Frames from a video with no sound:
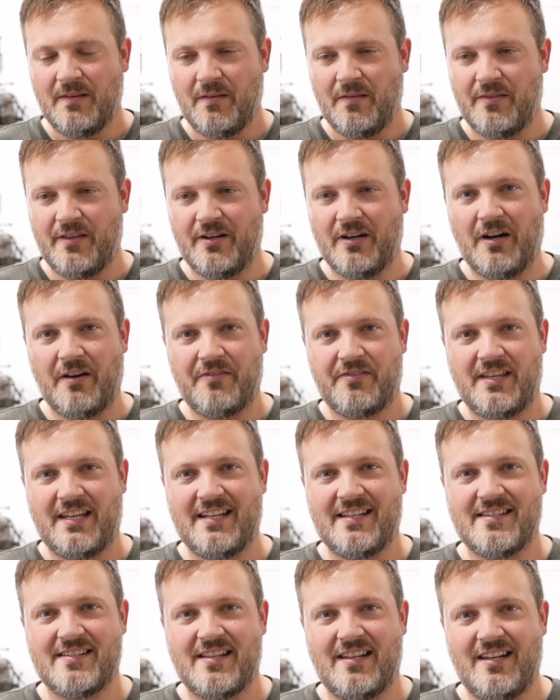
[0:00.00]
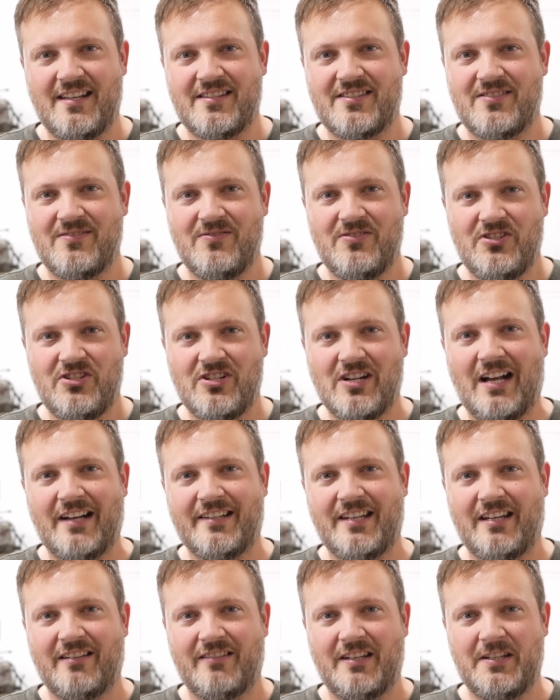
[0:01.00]
There are things that it's
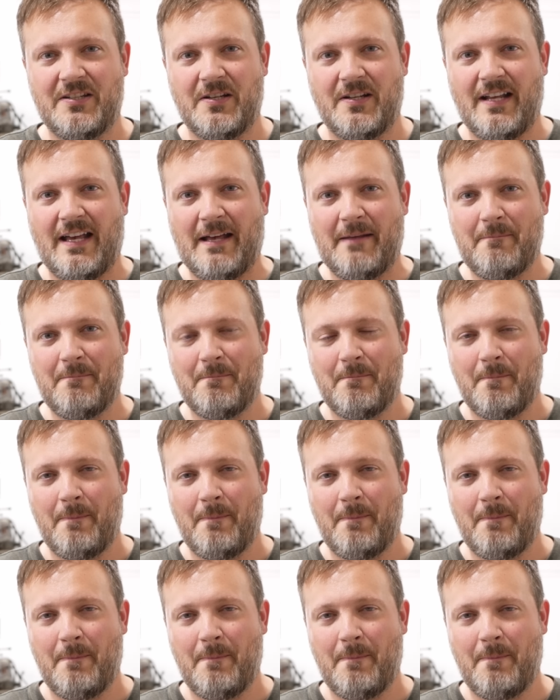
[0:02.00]
shockingly good at.